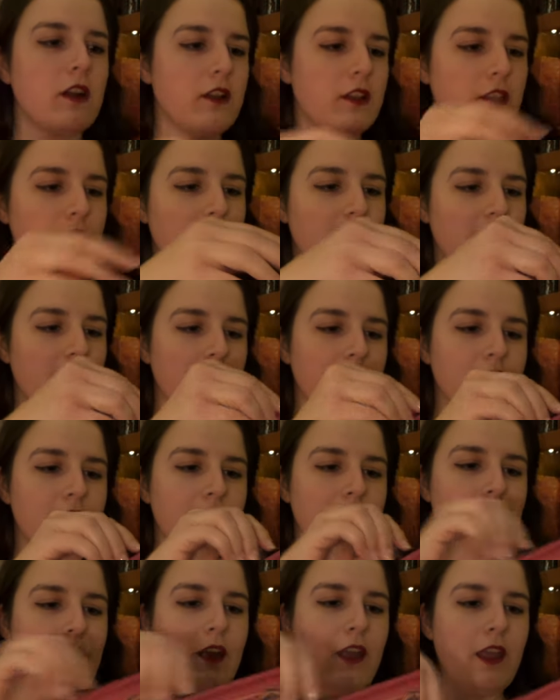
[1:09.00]
on things.
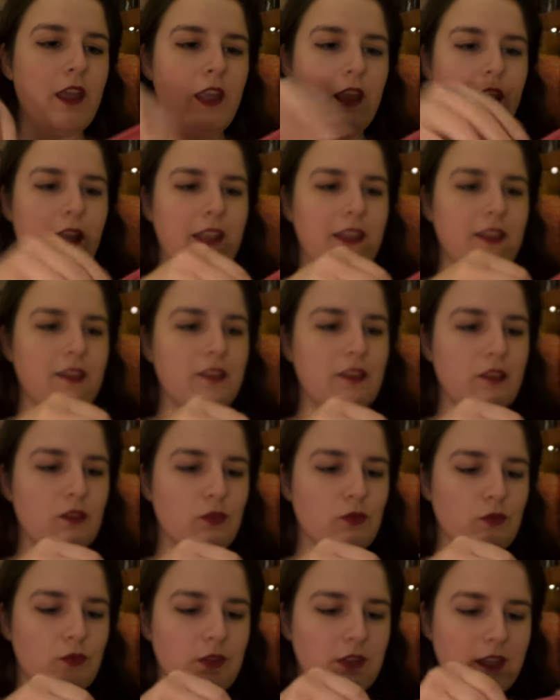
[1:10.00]
And this is
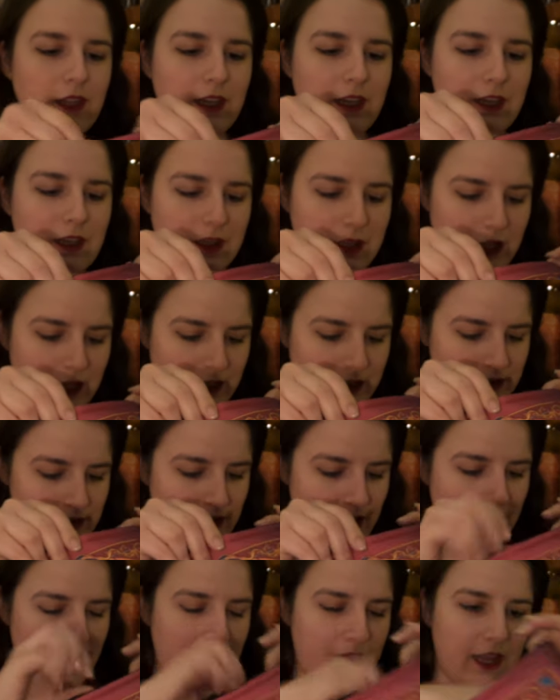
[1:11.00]
really nice
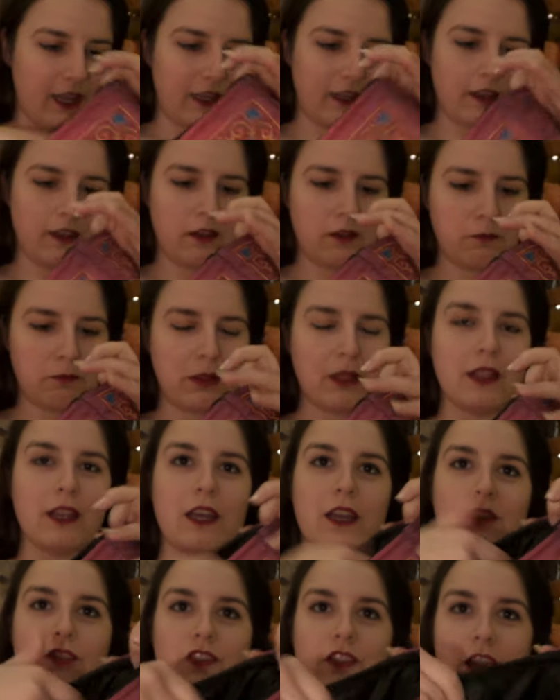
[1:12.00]
and
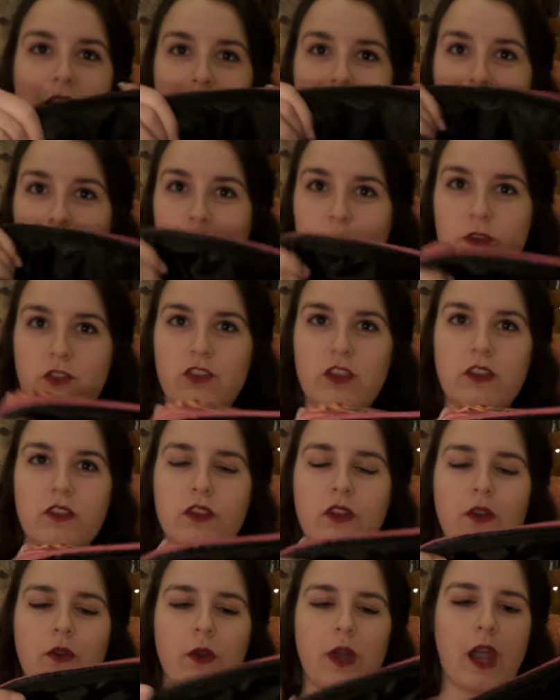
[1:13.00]
plush and squishy.
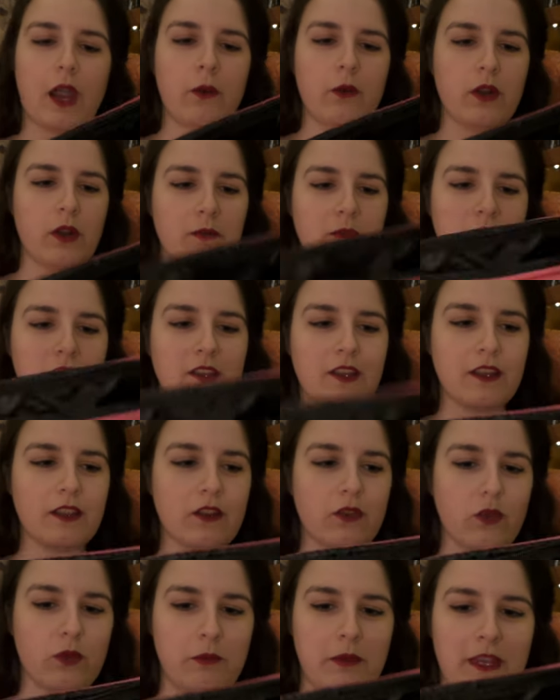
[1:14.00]
So I would almost say
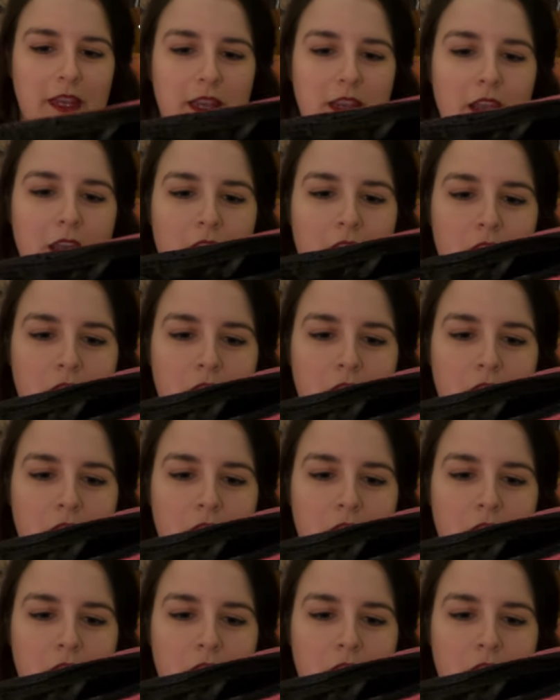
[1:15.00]
this would be